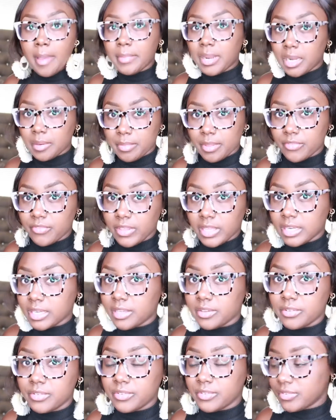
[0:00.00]
am not a big fan
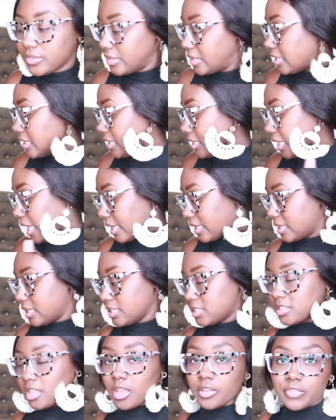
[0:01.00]
of like the
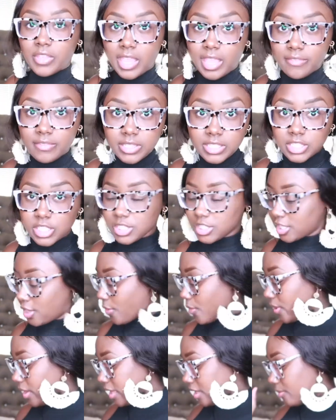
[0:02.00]
soft canvas
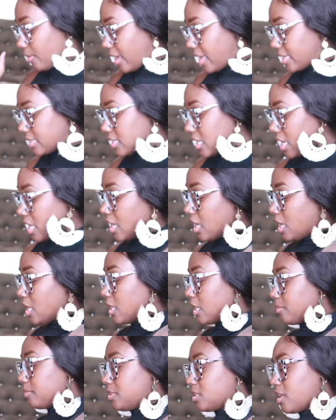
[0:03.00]
so anyways
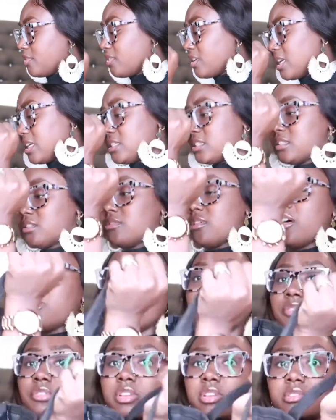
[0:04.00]
i just give you guys a little
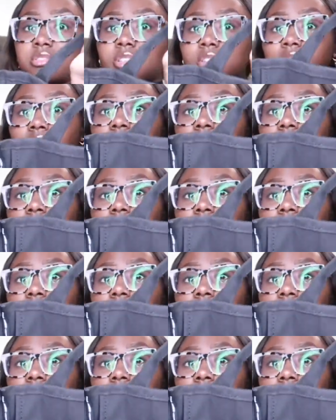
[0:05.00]
overview so you